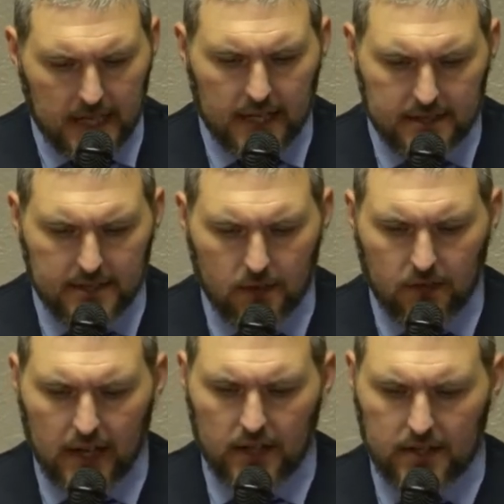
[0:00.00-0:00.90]
Yes, they're
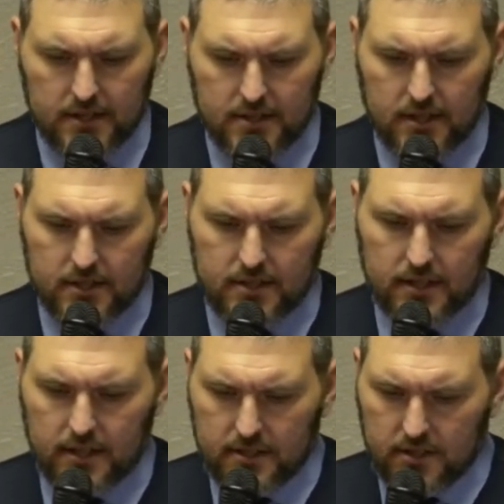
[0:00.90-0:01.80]
vile and
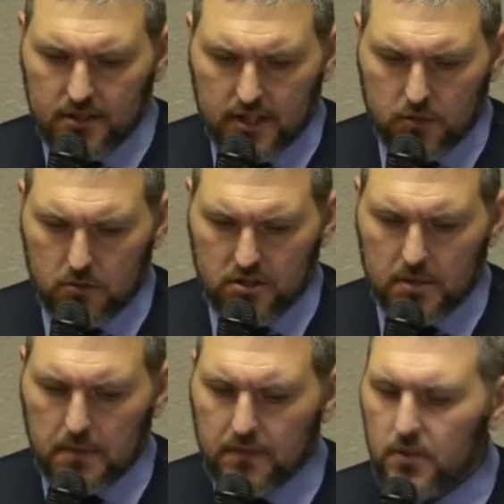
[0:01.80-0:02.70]
disgusting, and such as were
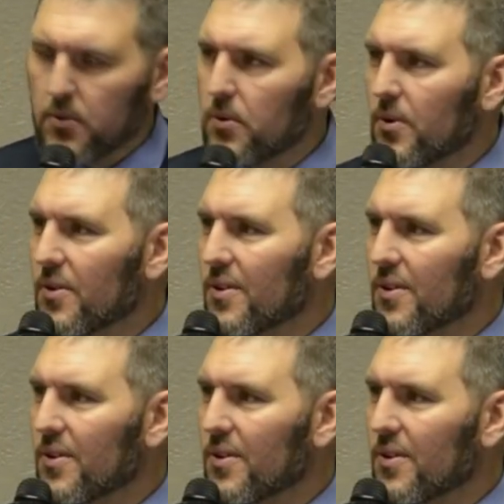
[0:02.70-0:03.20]
some of you.